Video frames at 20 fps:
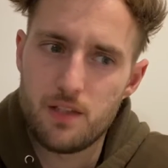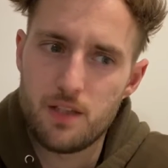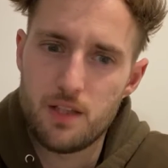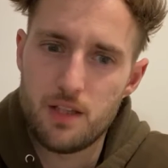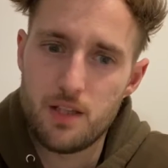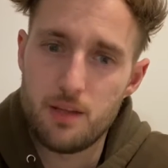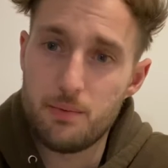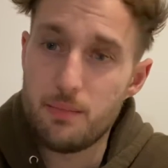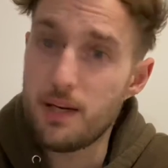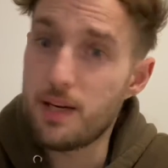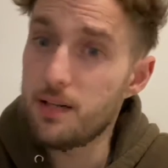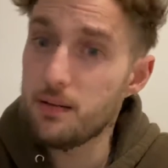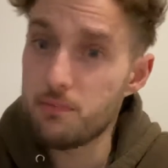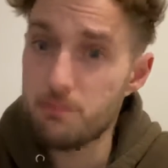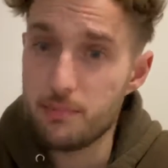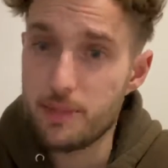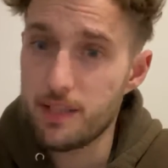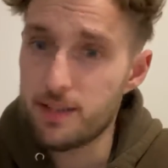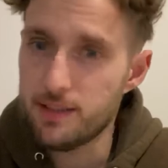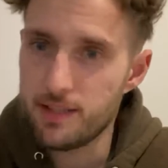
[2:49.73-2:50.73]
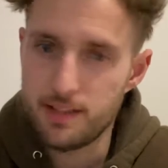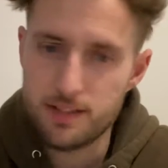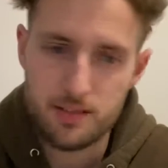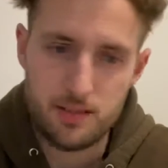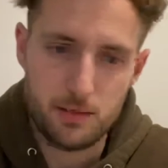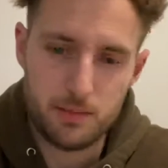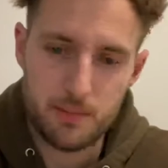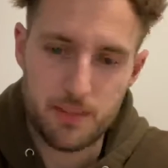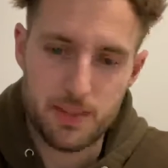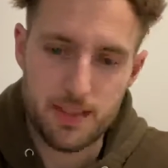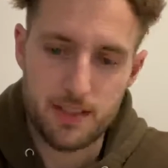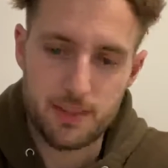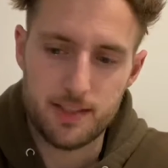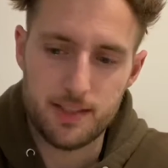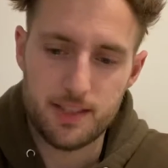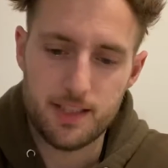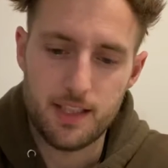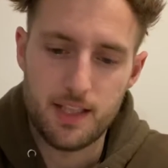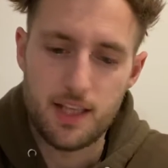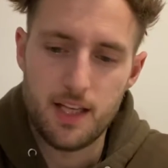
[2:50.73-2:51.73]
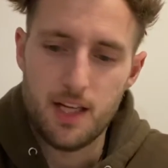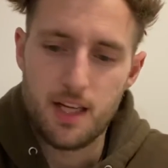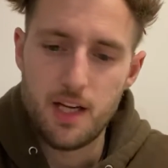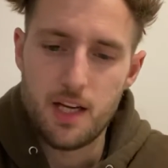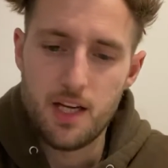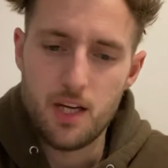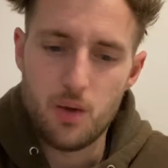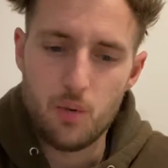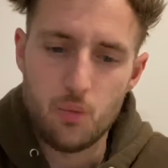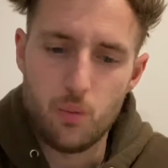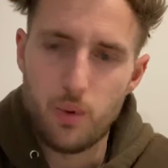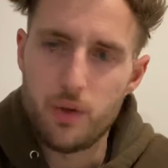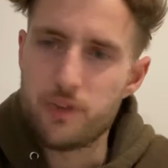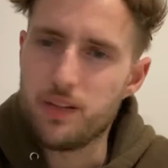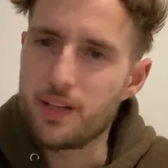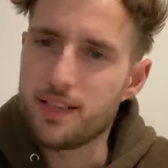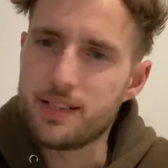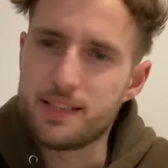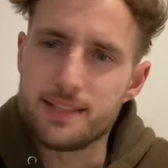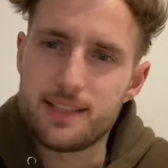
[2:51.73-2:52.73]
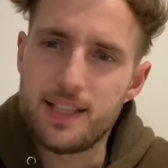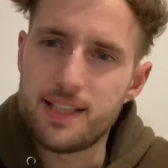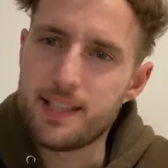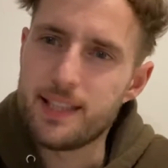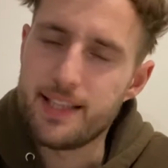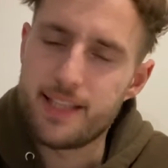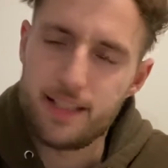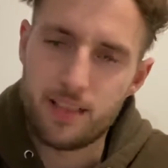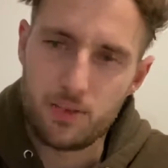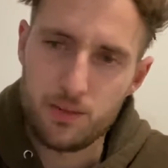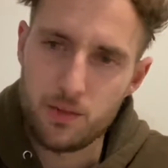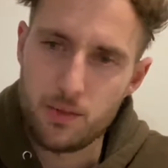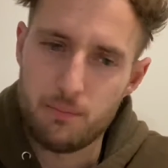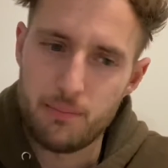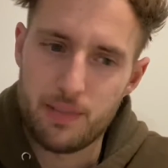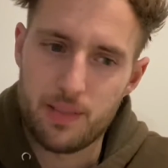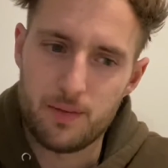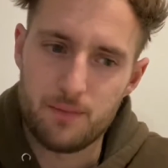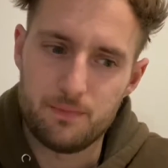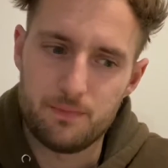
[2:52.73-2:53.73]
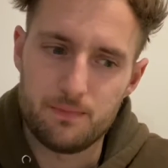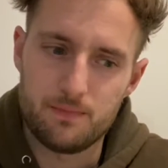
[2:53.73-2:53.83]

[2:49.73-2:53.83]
and men, let's not be sexist, with like a 10 kilo dumbbell.